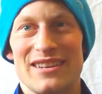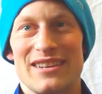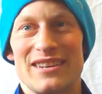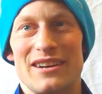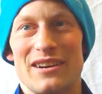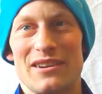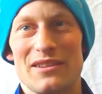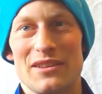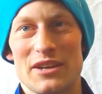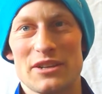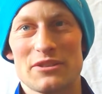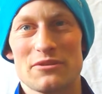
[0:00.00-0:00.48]

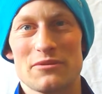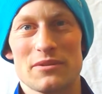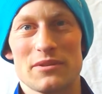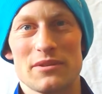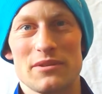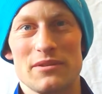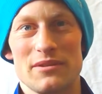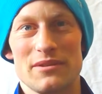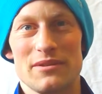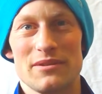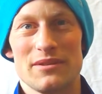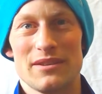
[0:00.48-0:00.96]

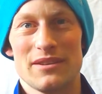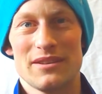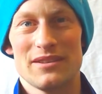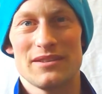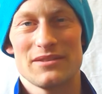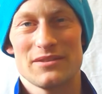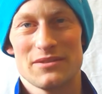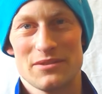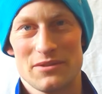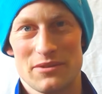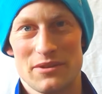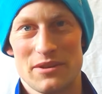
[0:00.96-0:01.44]
electrical
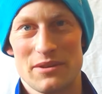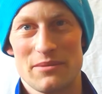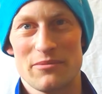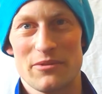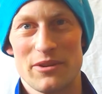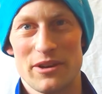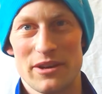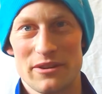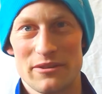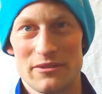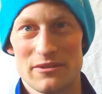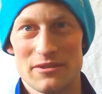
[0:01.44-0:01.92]
circuit
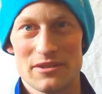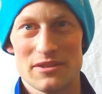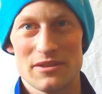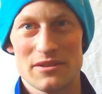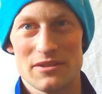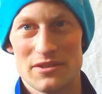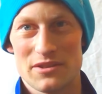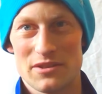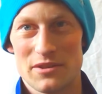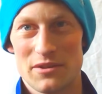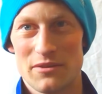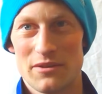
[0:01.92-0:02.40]
breakers.
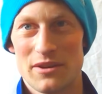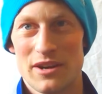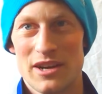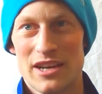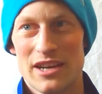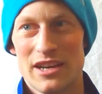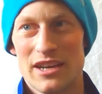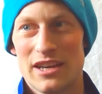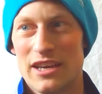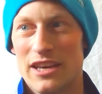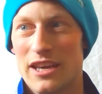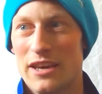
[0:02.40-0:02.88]
So
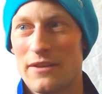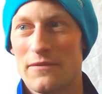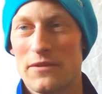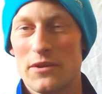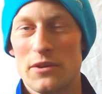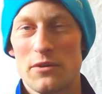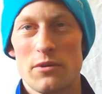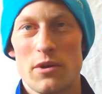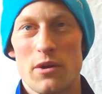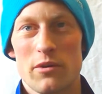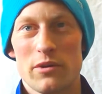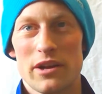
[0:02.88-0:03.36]
if
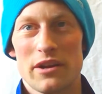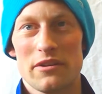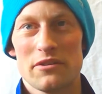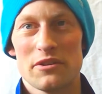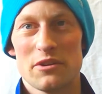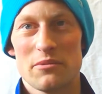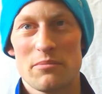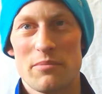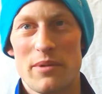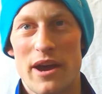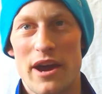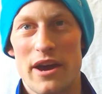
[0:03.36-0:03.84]
you go down to
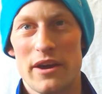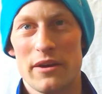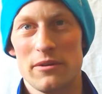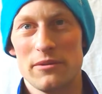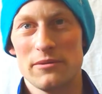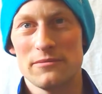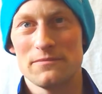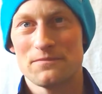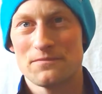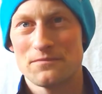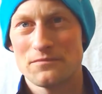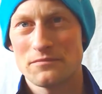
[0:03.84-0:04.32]
your
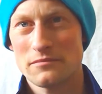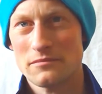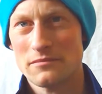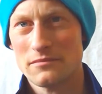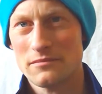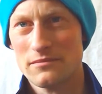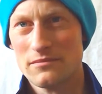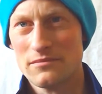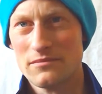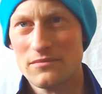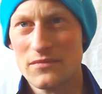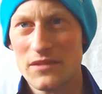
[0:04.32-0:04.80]
panel,
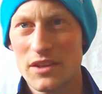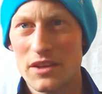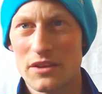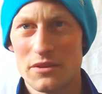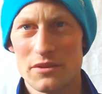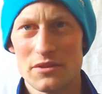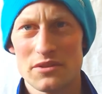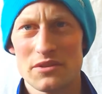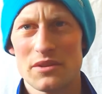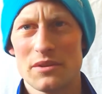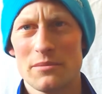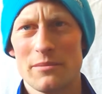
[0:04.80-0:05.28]

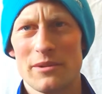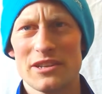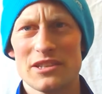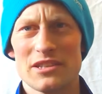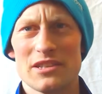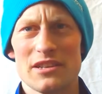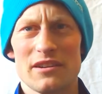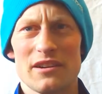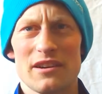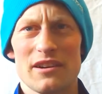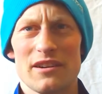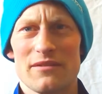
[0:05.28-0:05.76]
you might
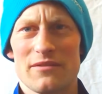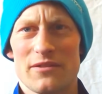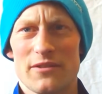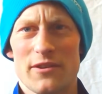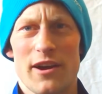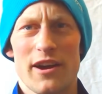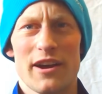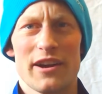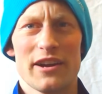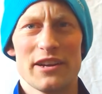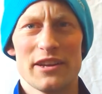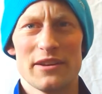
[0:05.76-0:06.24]
see a
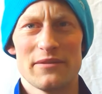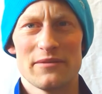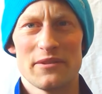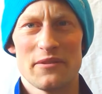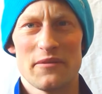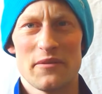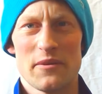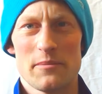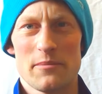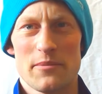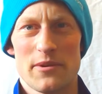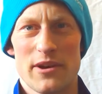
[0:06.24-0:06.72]
variety of
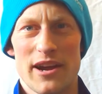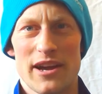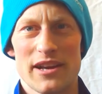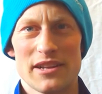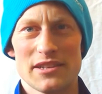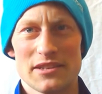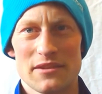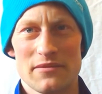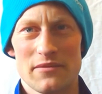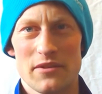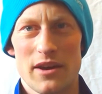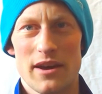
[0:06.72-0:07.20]
different
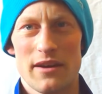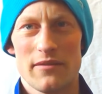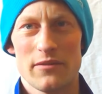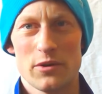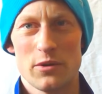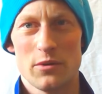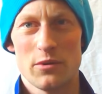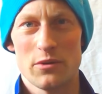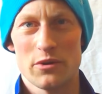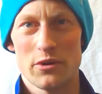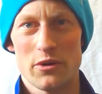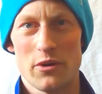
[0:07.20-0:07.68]
brands if you have an
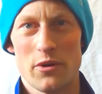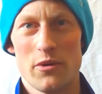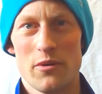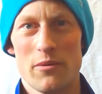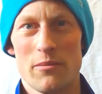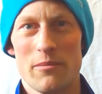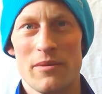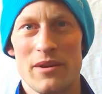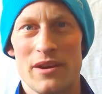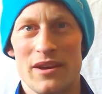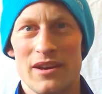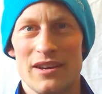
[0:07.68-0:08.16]
older
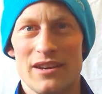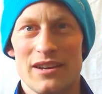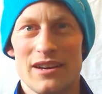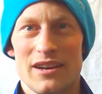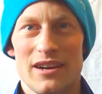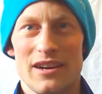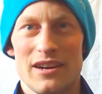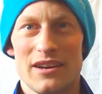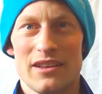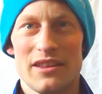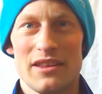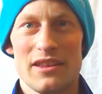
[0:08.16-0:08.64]
home.
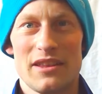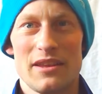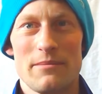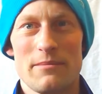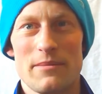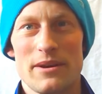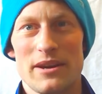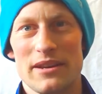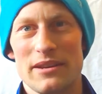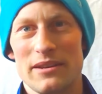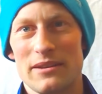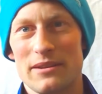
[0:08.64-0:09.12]
They
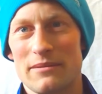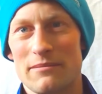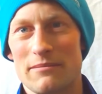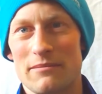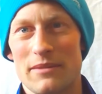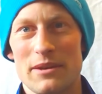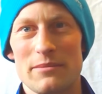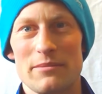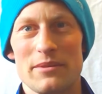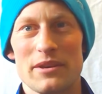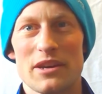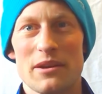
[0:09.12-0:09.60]

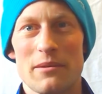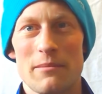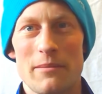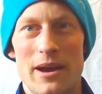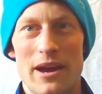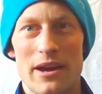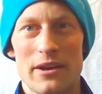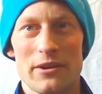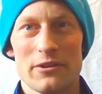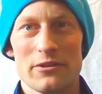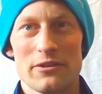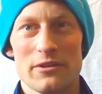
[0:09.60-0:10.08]
might be
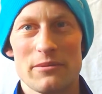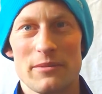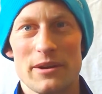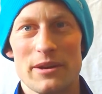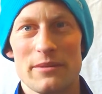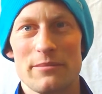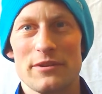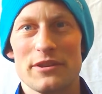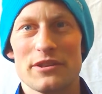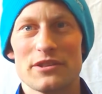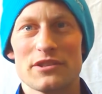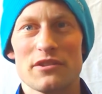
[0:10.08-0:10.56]
Commander, it
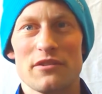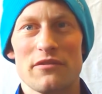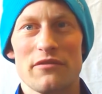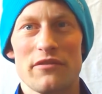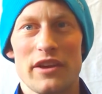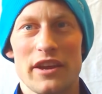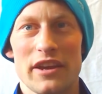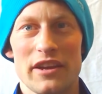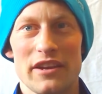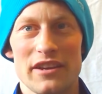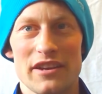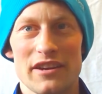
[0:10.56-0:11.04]
might be
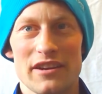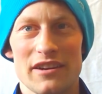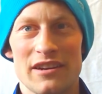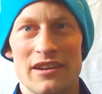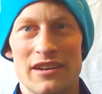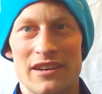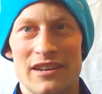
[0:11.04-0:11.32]
Sylvania,